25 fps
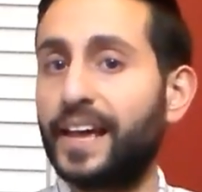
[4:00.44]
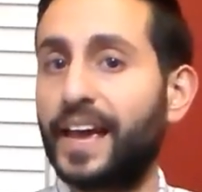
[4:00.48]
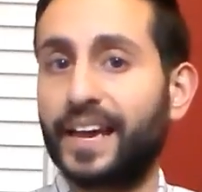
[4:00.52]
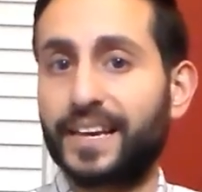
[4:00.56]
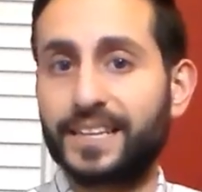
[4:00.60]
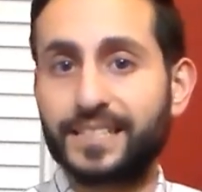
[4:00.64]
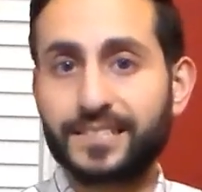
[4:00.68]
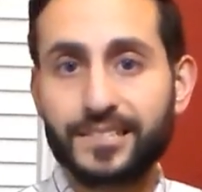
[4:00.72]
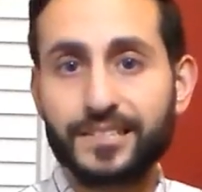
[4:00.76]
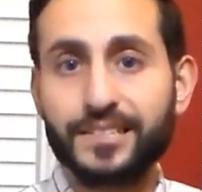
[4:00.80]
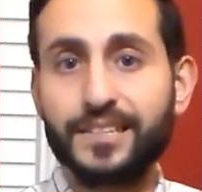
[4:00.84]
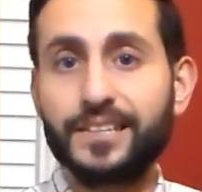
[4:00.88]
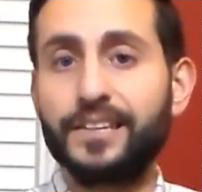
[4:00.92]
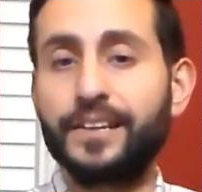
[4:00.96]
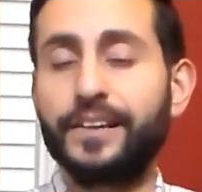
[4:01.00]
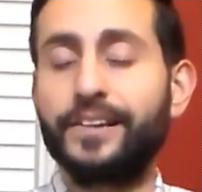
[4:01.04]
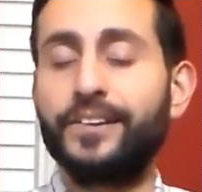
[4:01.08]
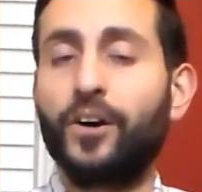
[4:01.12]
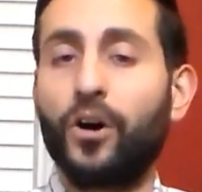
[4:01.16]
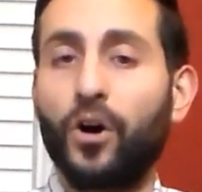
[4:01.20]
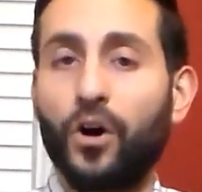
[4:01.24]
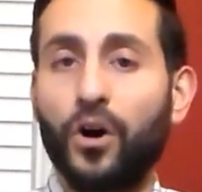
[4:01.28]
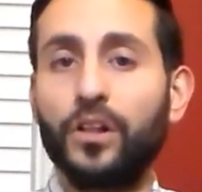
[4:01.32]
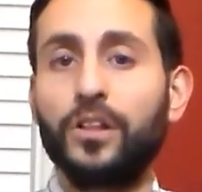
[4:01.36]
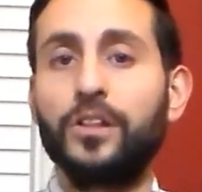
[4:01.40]
and
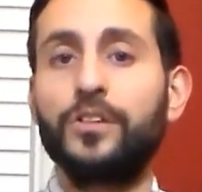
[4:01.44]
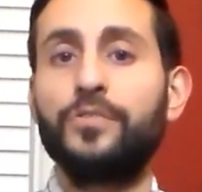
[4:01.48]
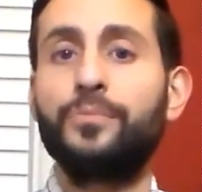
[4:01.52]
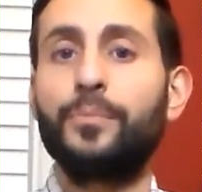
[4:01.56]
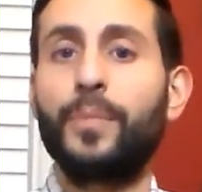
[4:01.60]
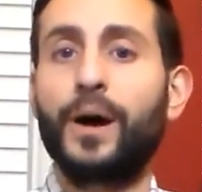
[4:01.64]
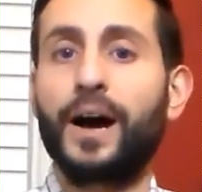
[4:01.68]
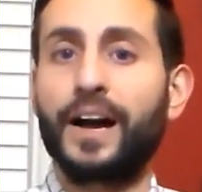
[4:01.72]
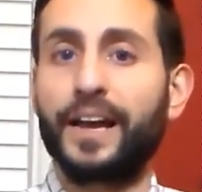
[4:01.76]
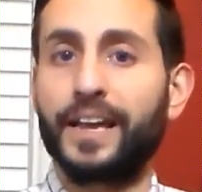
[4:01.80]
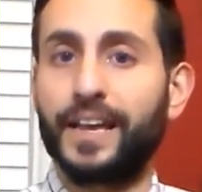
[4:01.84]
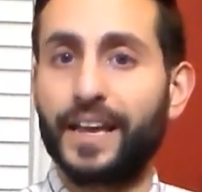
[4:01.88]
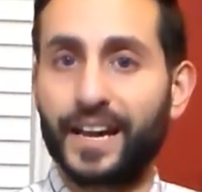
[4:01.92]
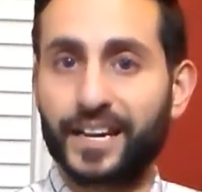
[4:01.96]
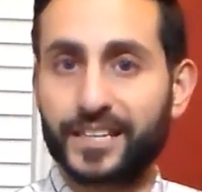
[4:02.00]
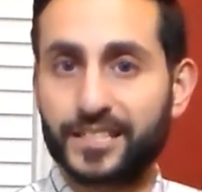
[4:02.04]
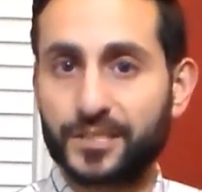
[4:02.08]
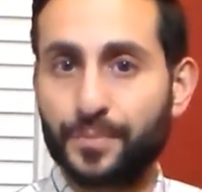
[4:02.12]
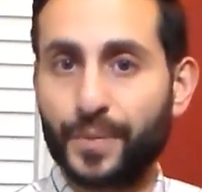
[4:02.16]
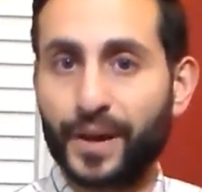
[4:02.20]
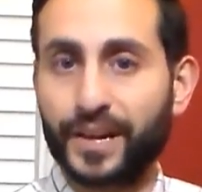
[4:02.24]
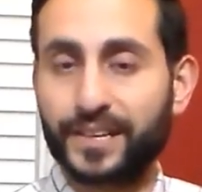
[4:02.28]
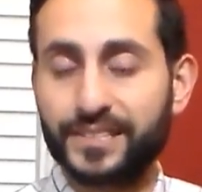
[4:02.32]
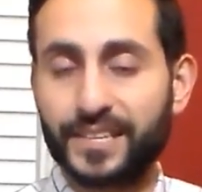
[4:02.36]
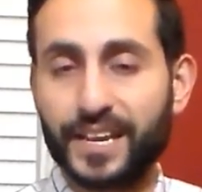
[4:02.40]
exceeded all of my
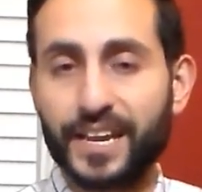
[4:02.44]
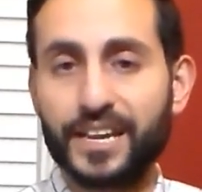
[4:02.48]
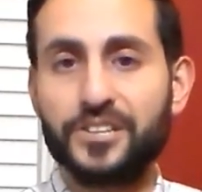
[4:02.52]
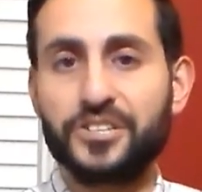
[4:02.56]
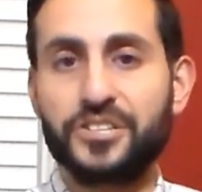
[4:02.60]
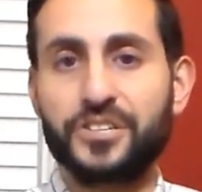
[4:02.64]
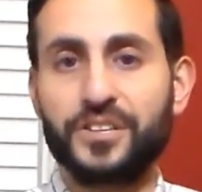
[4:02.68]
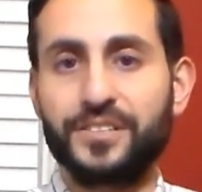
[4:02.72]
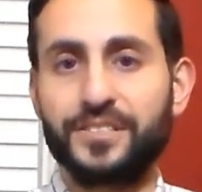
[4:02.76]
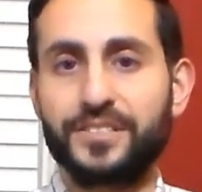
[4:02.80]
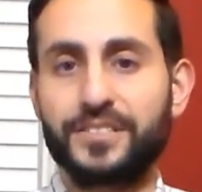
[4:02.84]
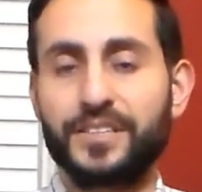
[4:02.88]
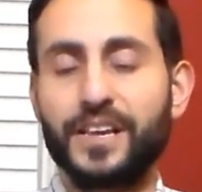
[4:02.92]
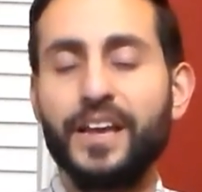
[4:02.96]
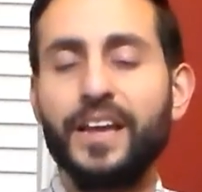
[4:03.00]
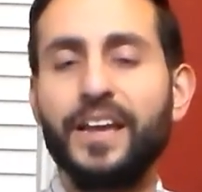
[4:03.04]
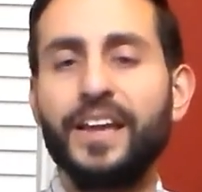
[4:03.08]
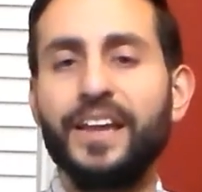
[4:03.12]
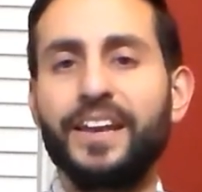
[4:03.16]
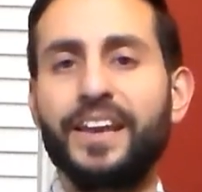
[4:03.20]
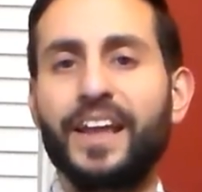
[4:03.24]
expectations.